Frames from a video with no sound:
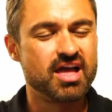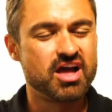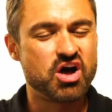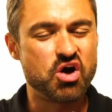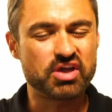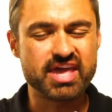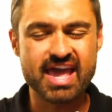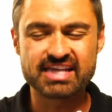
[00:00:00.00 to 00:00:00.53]

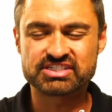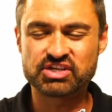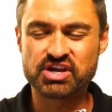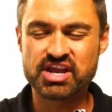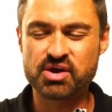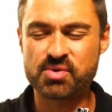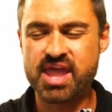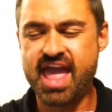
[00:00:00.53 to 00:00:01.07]
Okay, so
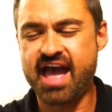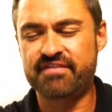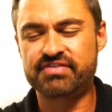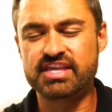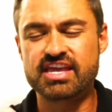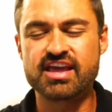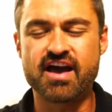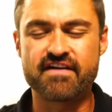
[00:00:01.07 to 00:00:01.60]
here we have
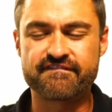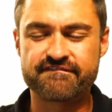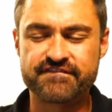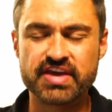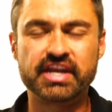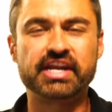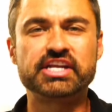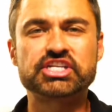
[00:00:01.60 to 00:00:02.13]
the
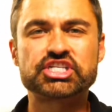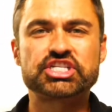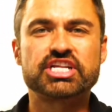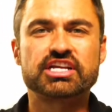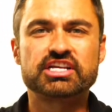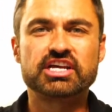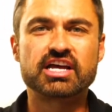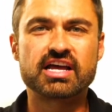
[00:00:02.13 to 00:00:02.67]
finished
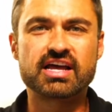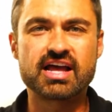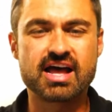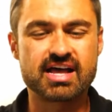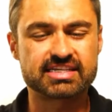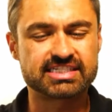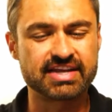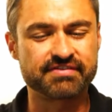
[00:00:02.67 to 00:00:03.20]

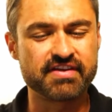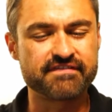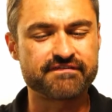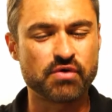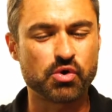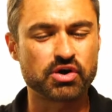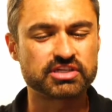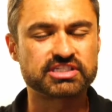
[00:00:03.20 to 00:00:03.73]

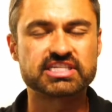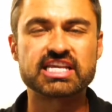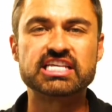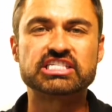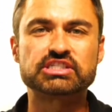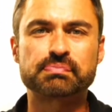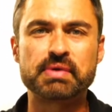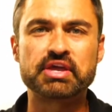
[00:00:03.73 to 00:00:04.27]
74Z
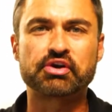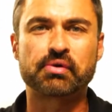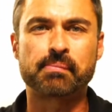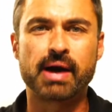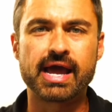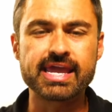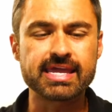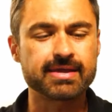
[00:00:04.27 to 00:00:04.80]
speeder
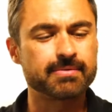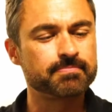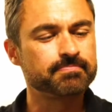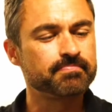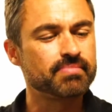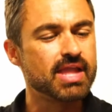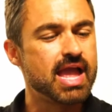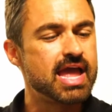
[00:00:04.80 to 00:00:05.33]
bike.
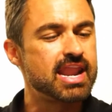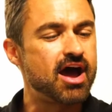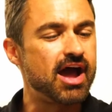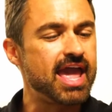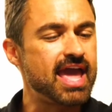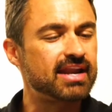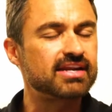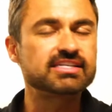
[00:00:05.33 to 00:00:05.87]
Now, I
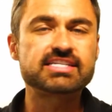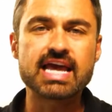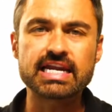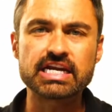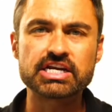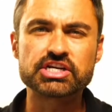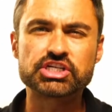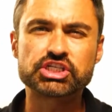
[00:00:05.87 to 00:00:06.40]
had
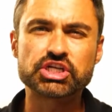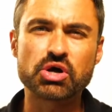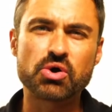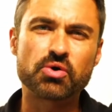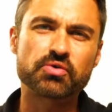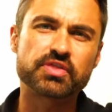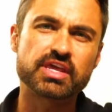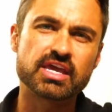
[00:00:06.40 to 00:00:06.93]
intended to
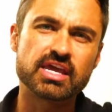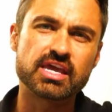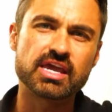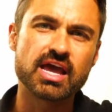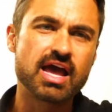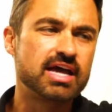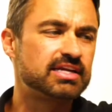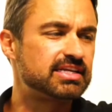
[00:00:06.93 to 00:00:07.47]
show
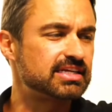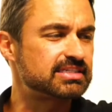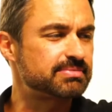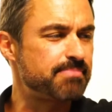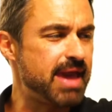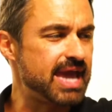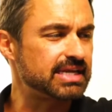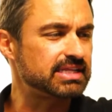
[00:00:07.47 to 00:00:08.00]
the
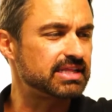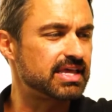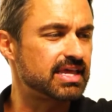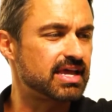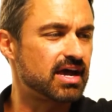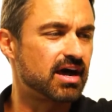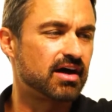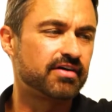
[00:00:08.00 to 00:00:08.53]

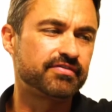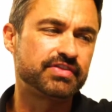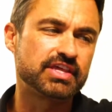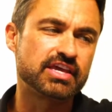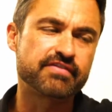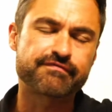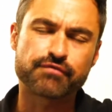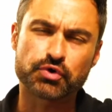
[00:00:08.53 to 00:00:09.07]
dismantling of
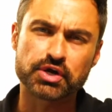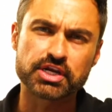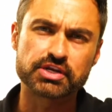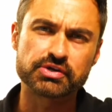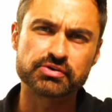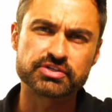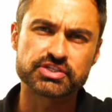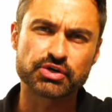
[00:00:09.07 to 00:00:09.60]
the
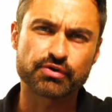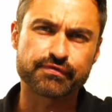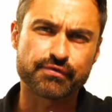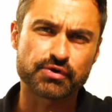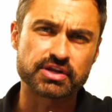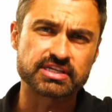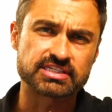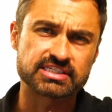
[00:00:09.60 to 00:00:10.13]

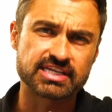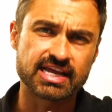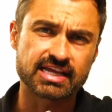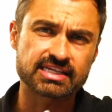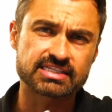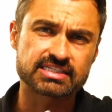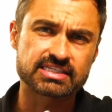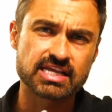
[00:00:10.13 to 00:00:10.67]

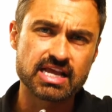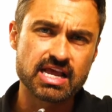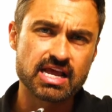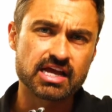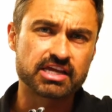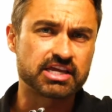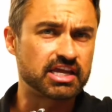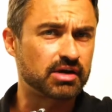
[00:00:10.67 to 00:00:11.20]
42046
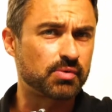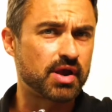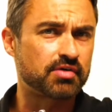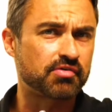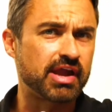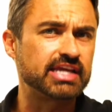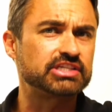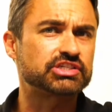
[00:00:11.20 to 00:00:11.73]
Getaway
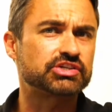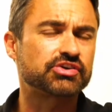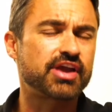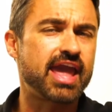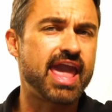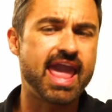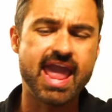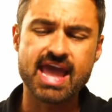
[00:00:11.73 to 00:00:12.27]
Racer
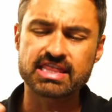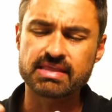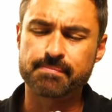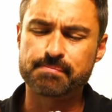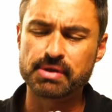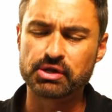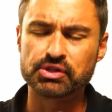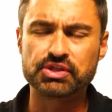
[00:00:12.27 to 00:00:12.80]
and the
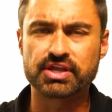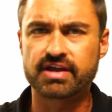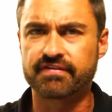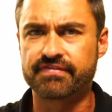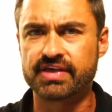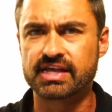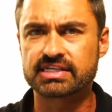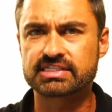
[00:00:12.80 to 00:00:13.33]
building of
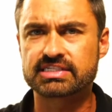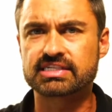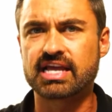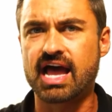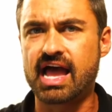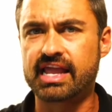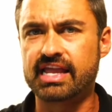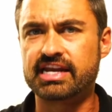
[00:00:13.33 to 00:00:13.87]
this
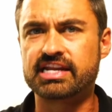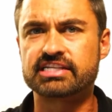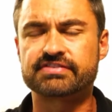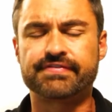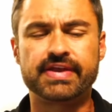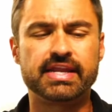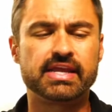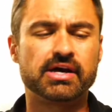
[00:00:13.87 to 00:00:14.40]
in this
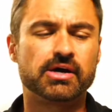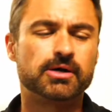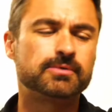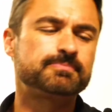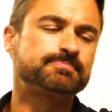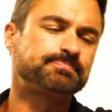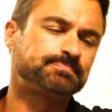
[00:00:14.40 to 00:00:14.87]
video.